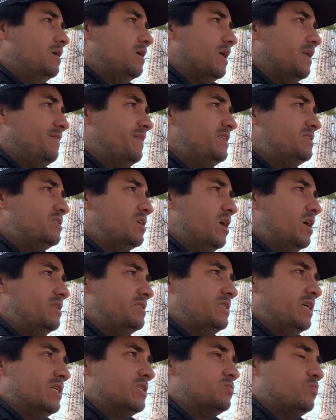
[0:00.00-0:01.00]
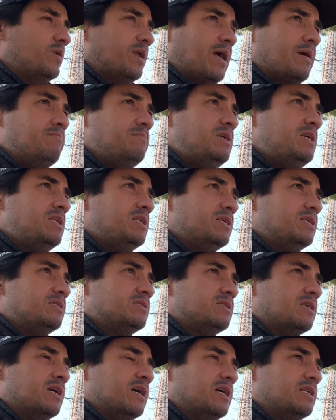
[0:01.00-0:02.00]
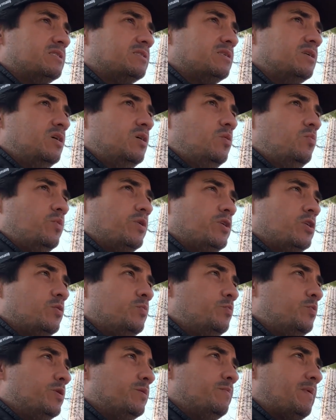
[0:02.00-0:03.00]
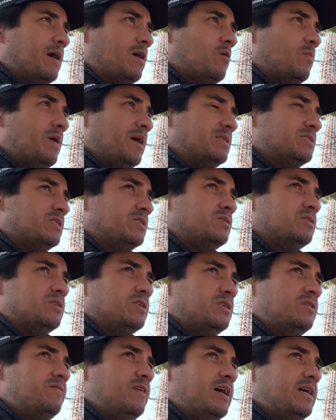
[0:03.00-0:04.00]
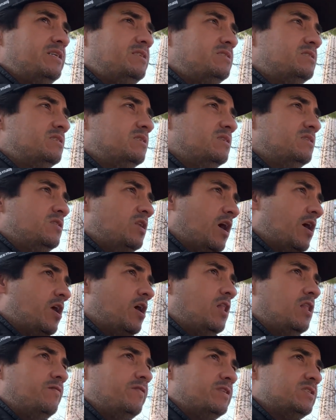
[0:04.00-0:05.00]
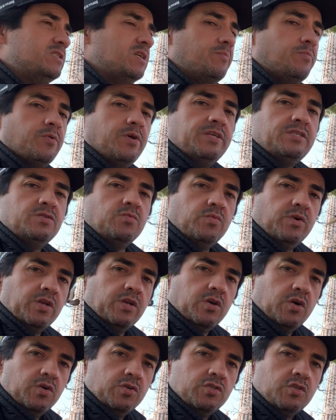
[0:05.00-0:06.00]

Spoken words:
in this context, what I mean is that when you put biomass into the device, not all of it separates in one go.